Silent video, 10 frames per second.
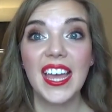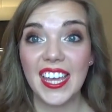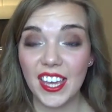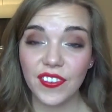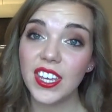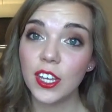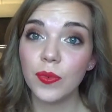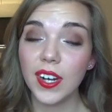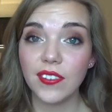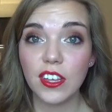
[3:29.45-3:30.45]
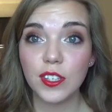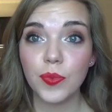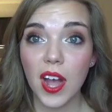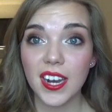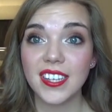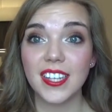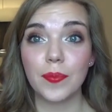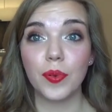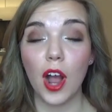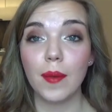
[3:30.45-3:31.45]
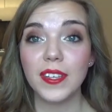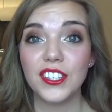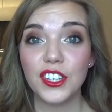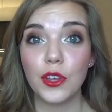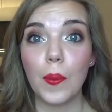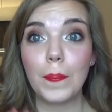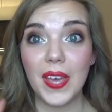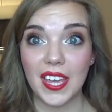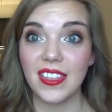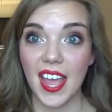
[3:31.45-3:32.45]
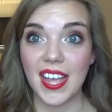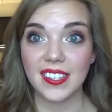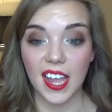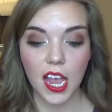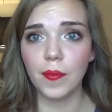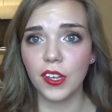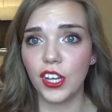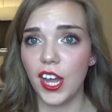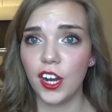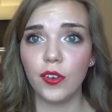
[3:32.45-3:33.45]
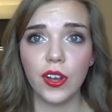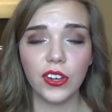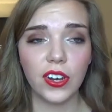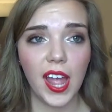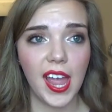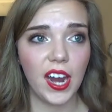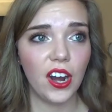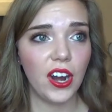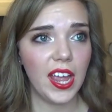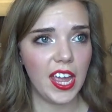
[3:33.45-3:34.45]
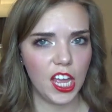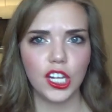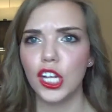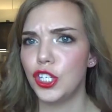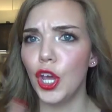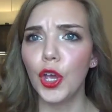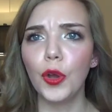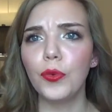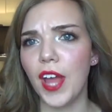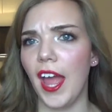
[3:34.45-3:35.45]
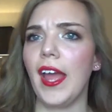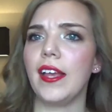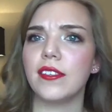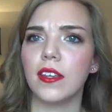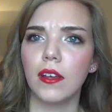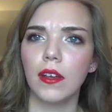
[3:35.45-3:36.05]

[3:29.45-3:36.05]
Even get rid of those products that promise you big things, like gonna grow your hair in 2 days.